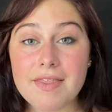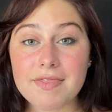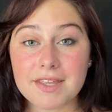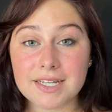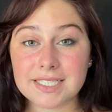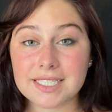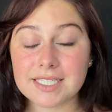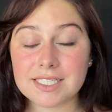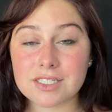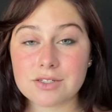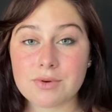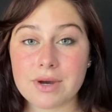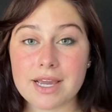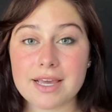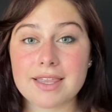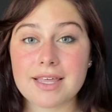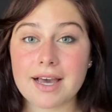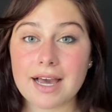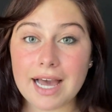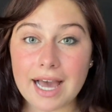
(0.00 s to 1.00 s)
This is the
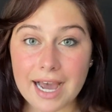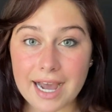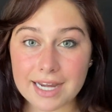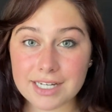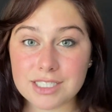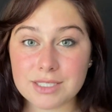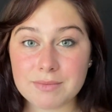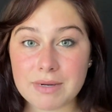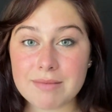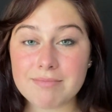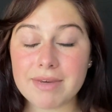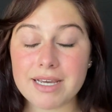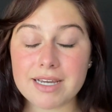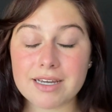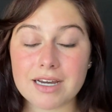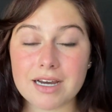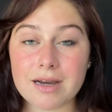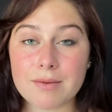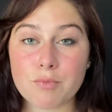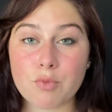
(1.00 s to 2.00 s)
way that I do my
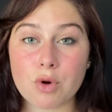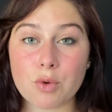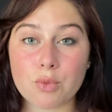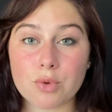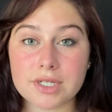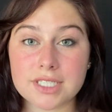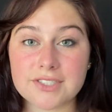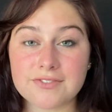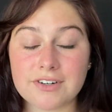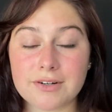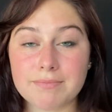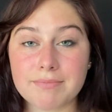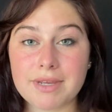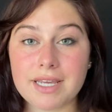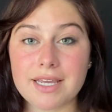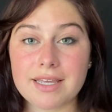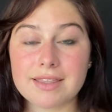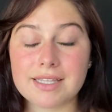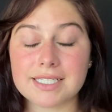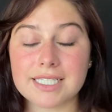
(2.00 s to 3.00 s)
makeup, what works for
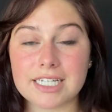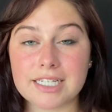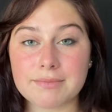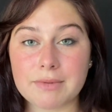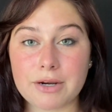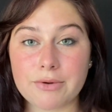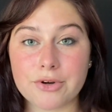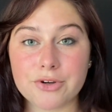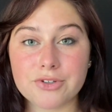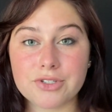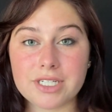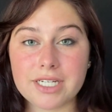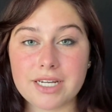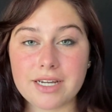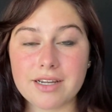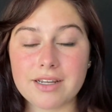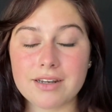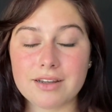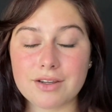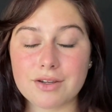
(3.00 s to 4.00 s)
me. This is my
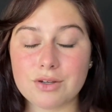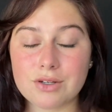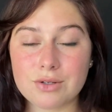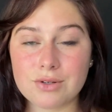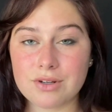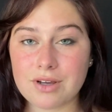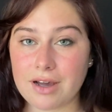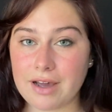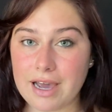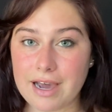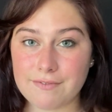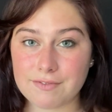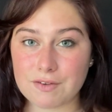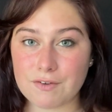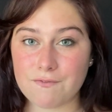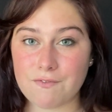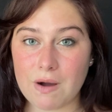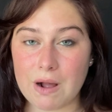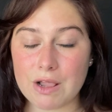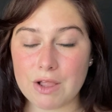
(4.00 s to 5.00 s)
routine. You do not have
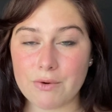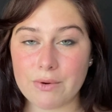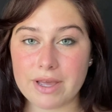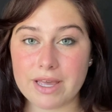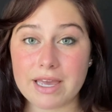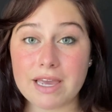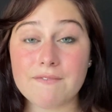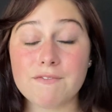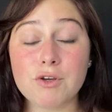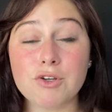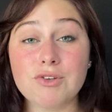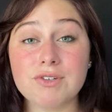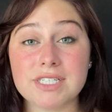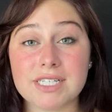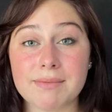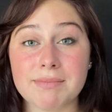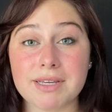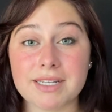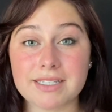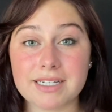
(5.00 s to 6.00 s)
to follow it. If you do
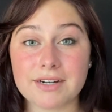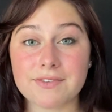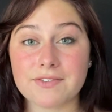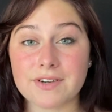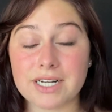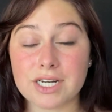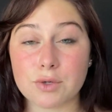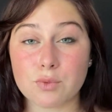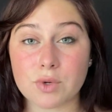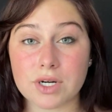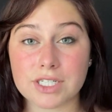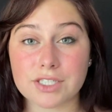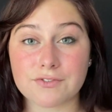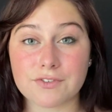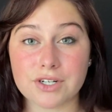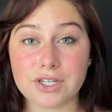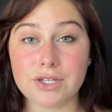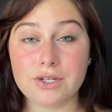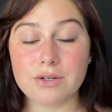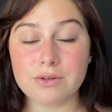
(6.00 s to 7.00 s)
something different, it works
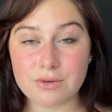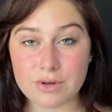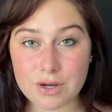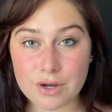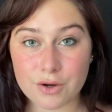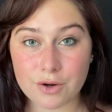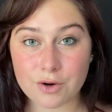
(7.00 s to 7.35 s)
for you.